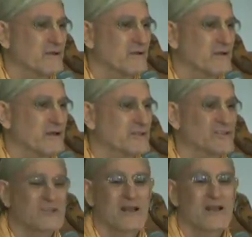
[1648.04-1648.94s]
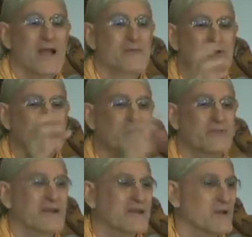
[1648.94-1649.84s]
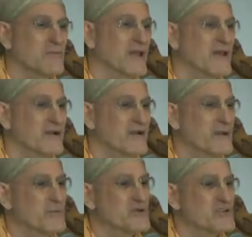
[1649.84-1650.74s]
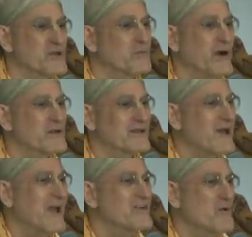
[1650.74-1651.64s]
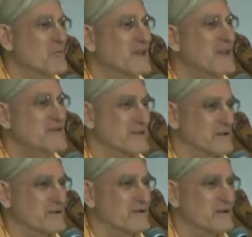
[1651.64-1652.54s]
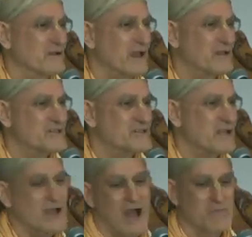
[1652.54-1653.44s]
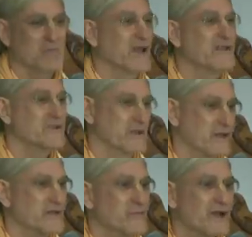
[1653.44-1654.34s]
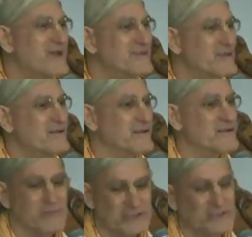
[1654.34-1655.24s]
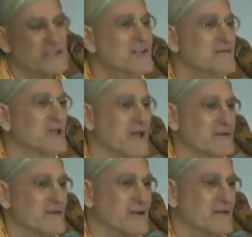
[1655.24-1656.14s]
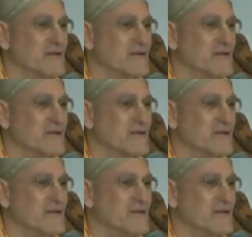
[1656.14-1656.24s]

Right? Just like I put something in a blender and push the button, I don't blend it. I can say I blended it, but I didn't. The machine blended it.